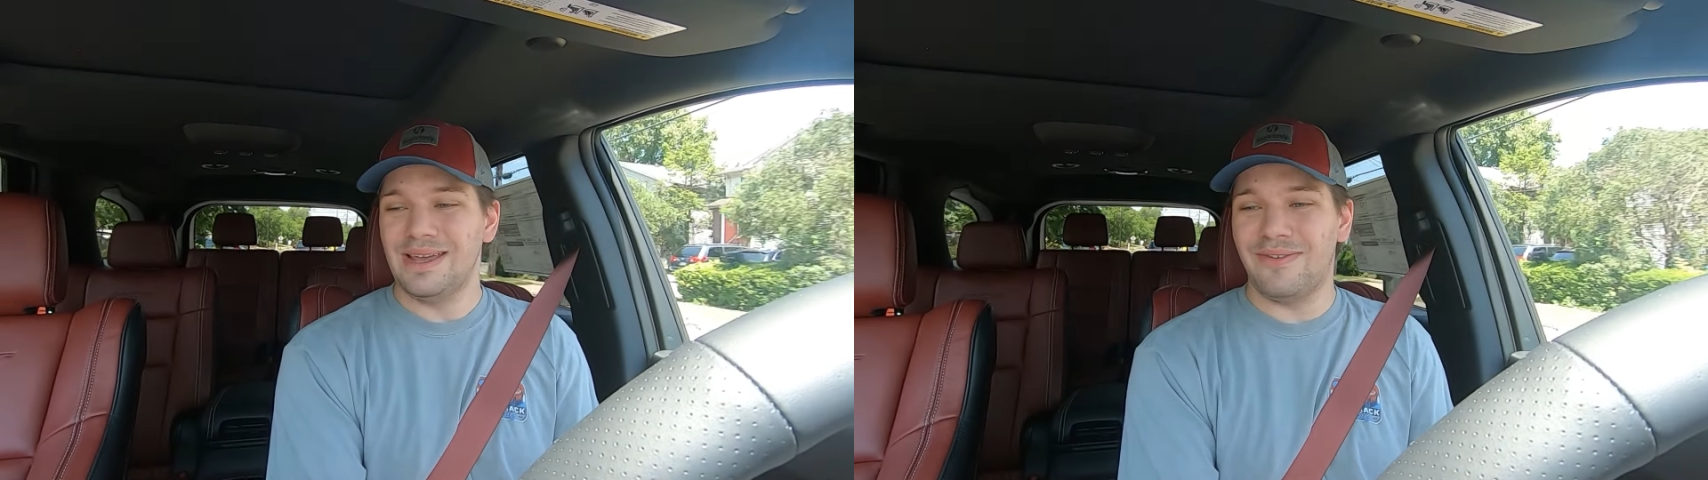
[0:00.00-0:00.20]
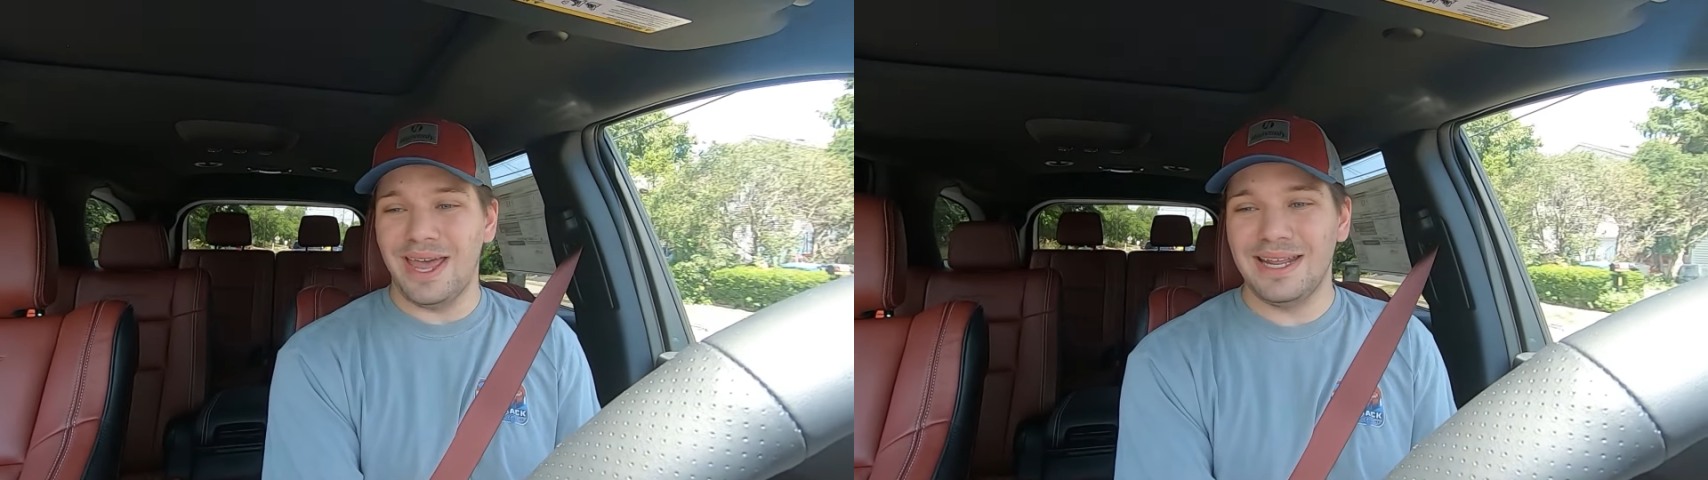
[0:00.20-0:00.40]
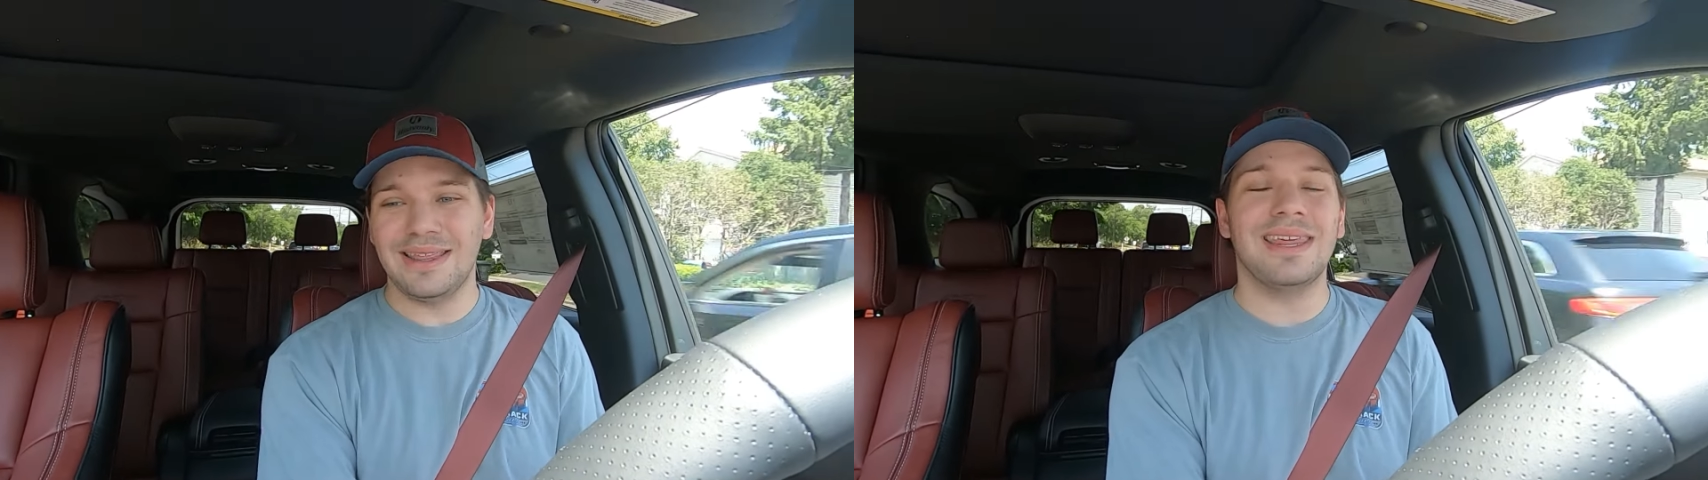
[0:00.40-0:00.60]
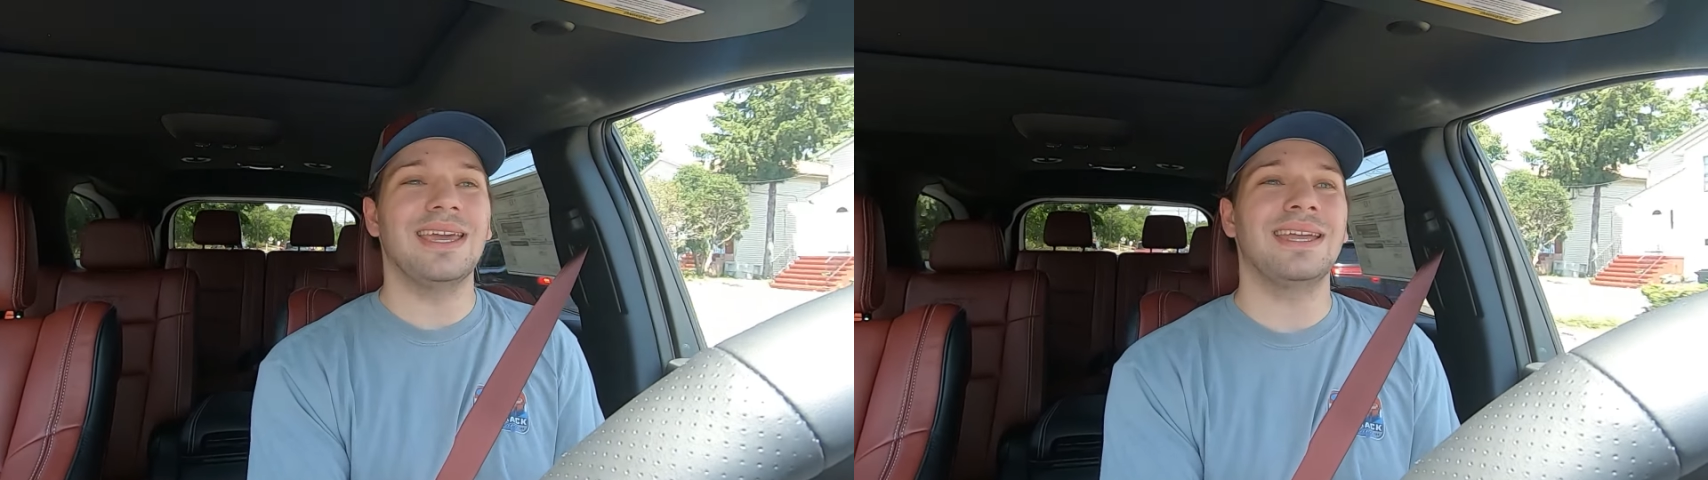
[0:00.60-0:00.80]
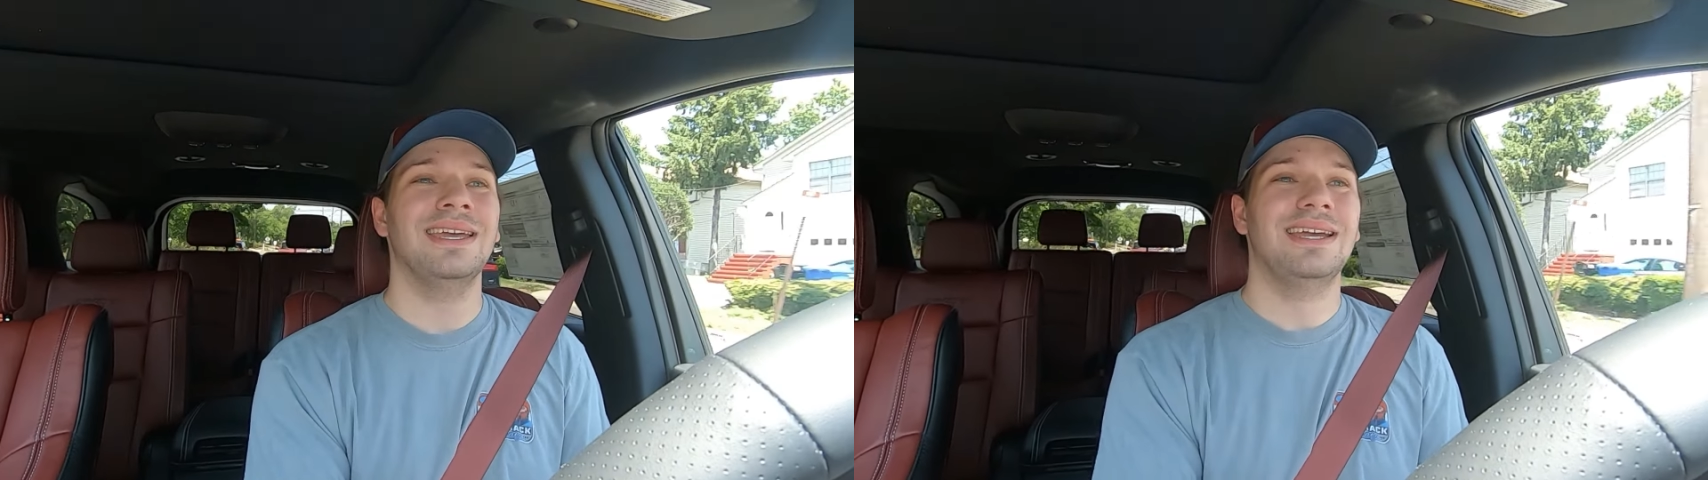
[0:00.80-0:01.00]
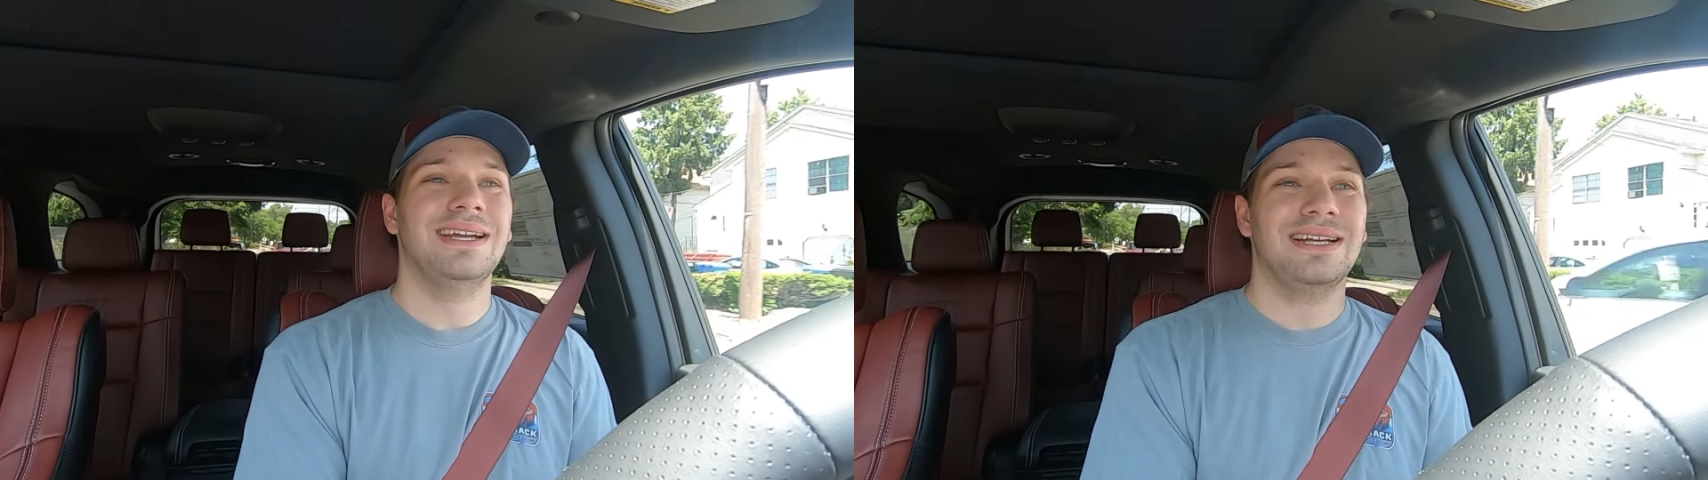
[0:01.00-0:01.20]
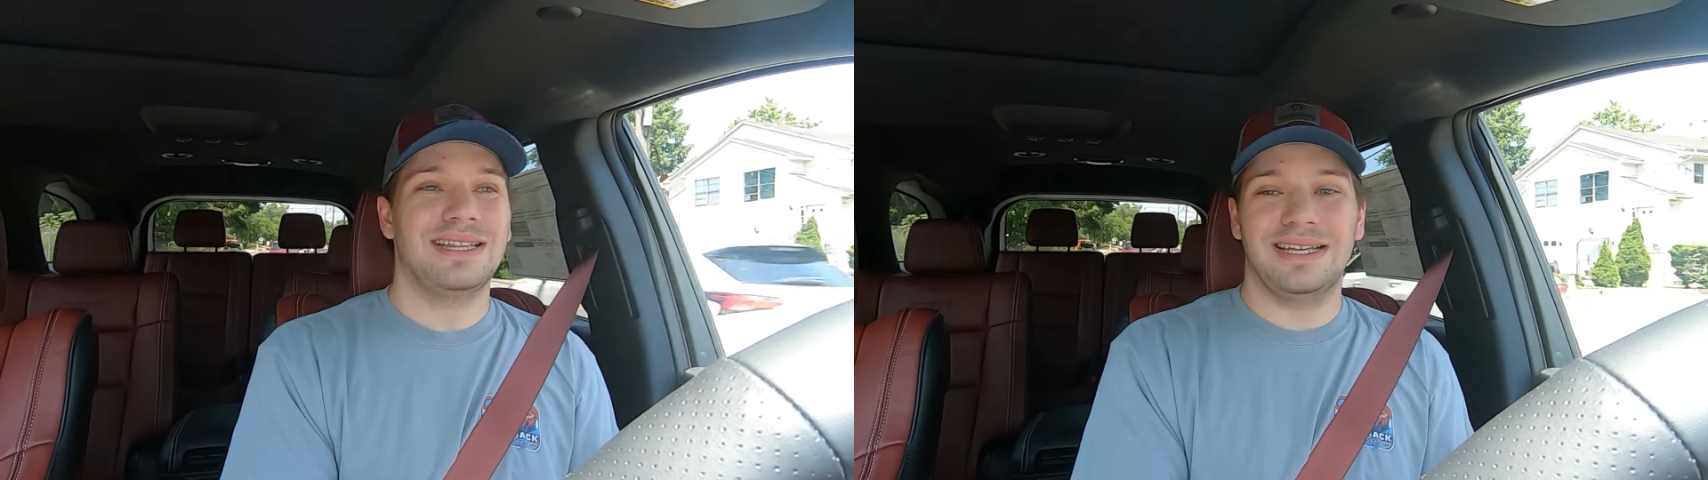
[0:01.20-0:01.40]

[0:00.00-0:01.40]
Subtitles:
If anything,